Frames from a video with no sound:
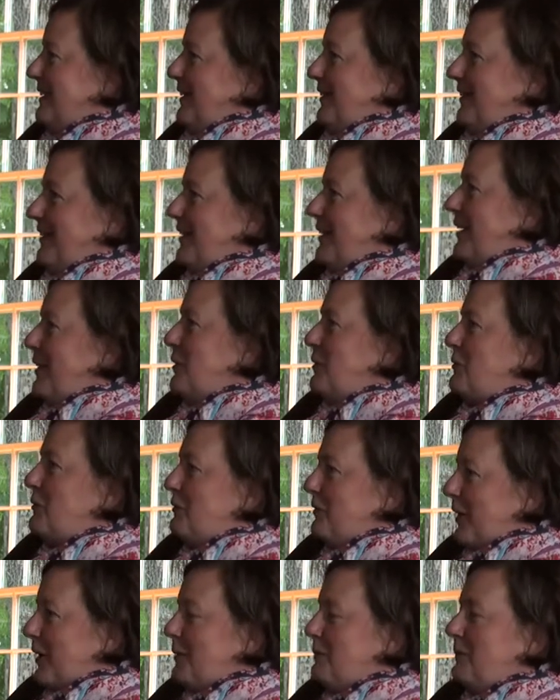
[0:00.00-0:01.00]
you know, another
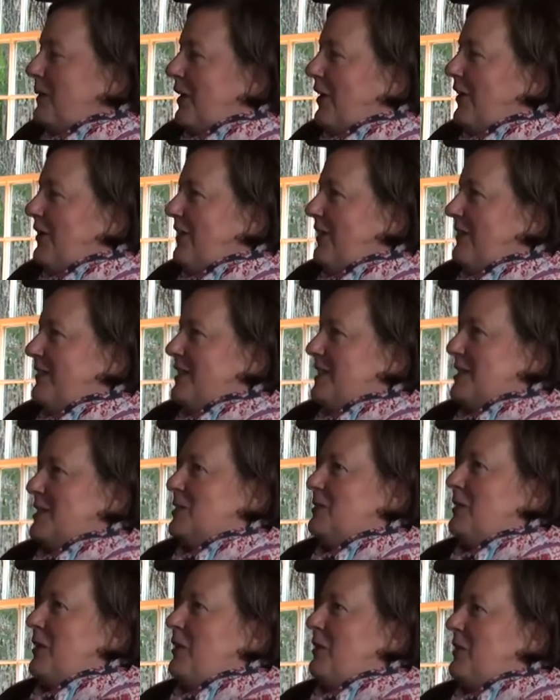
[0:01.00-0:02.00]
fun part of
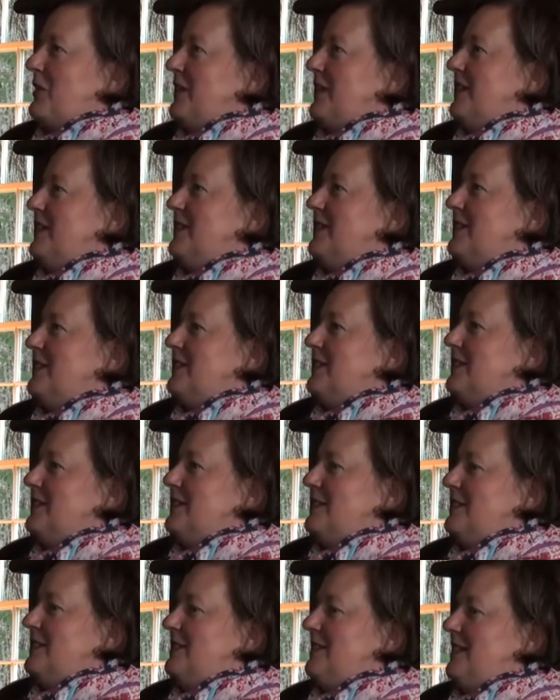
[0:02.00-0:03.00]
this growth
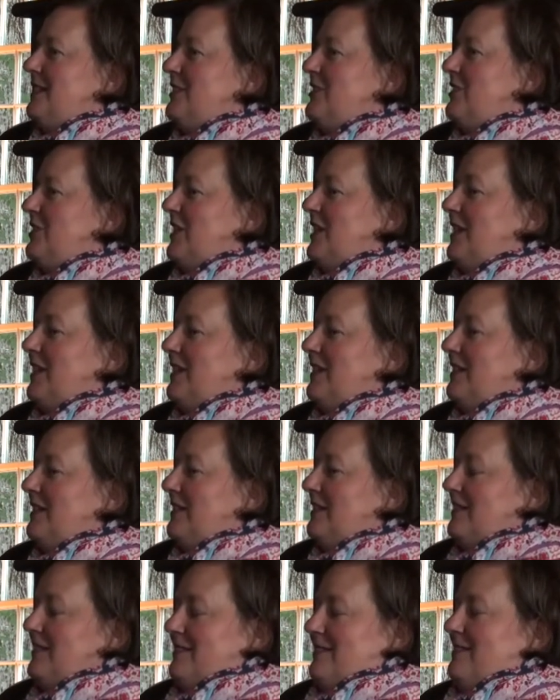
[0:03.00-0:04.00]
is
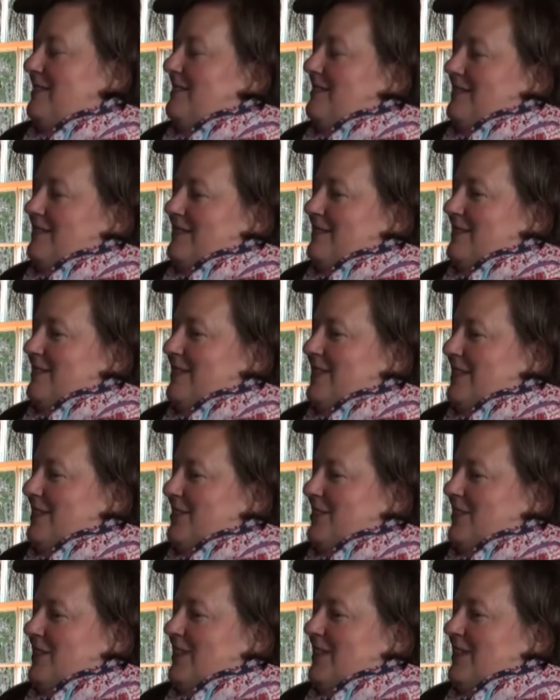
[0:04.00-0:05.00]
teaching
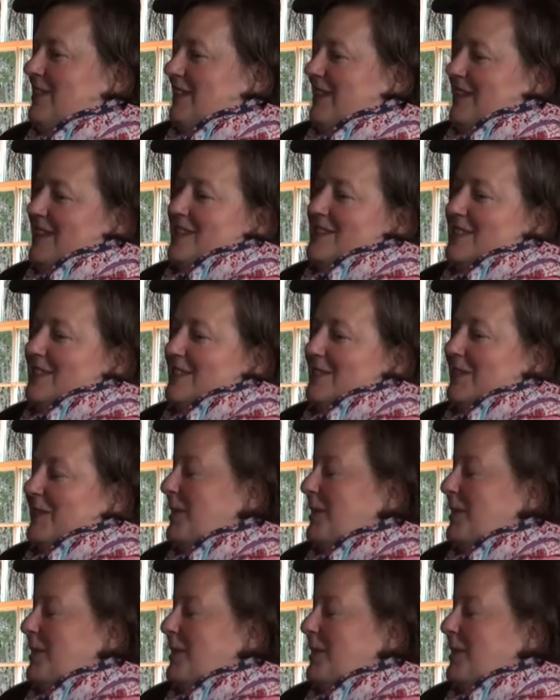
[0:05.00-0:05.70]
teaching the kids of